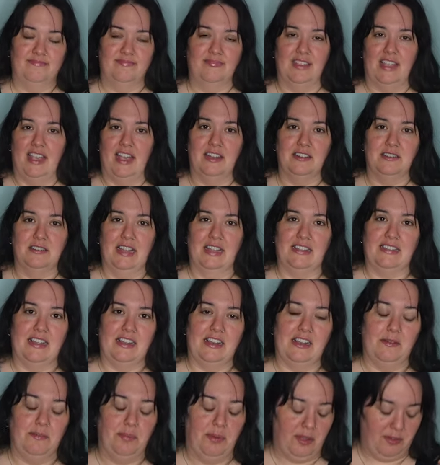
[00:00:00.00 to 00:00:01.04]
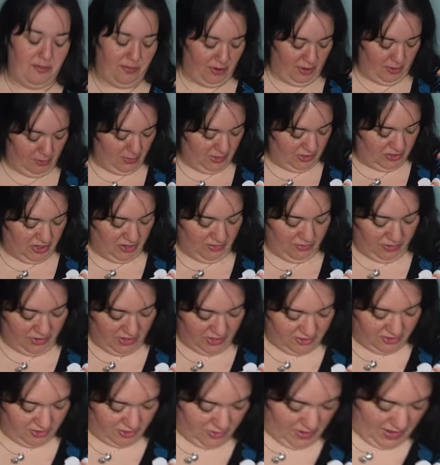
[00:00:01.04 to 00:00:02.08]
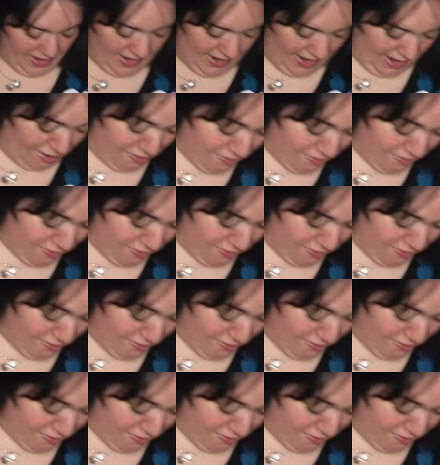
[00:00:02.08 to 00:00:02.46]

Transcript: yeah like they didn't put very much effort into it and I